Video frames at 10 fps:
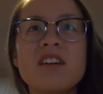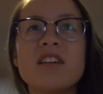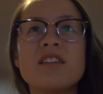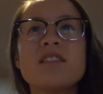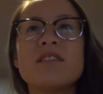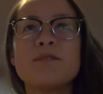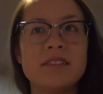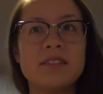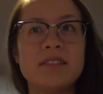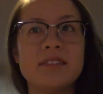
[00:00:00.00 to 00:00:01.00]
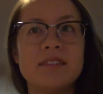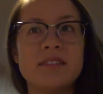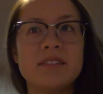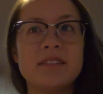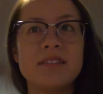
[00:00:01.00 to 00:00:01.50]
Lylin,
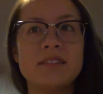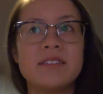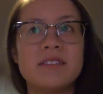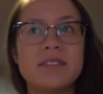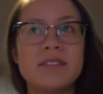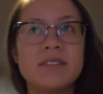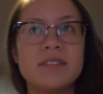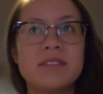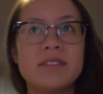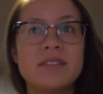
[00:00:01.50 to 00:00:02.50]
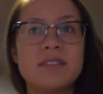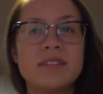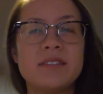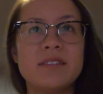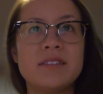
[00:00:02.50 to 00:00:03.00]
yeah, she came to. Where are
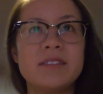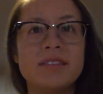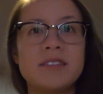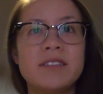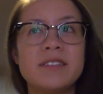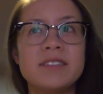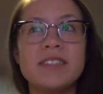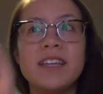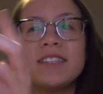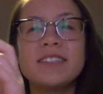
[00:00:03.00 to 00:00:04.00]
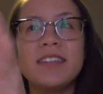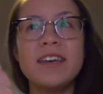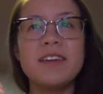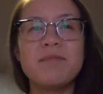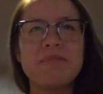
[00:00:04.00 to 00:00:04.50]
you? See, that's
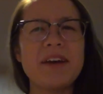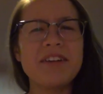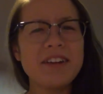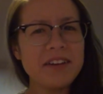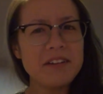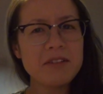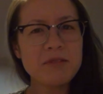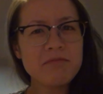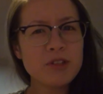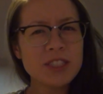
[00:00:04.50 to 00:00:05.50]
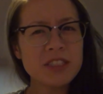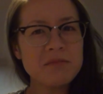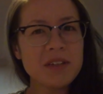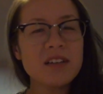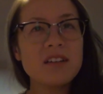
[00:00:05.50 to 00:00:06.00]
there, married?
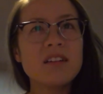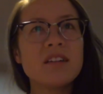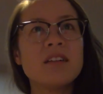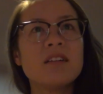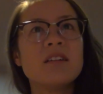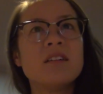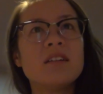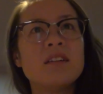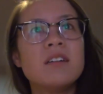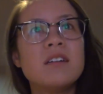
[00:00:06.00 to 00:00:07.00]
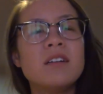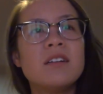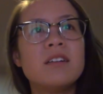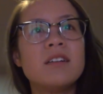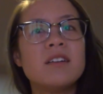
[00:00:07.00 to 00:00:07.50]
Question mark? Yeah, I, uh, I came to
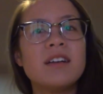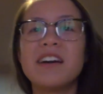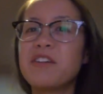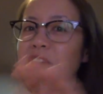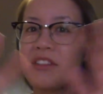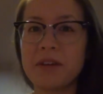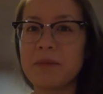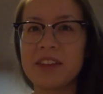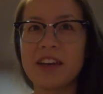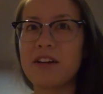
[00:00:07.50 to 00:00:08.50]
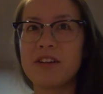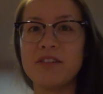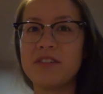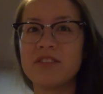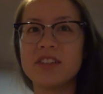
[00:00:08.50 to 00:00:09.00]
have you sign I know nothing about the Arrow
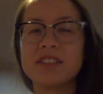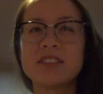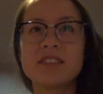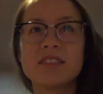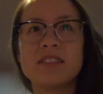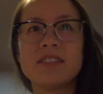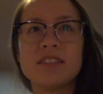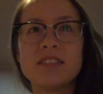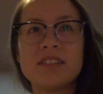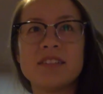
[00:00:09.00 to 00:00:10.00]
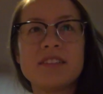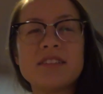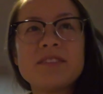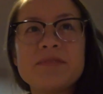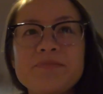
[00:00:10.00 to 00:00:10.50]
universe. Went into mutiny, but that
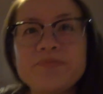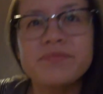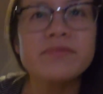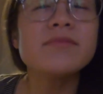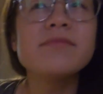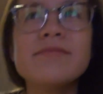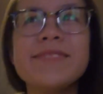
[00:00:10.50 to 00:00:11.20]
totally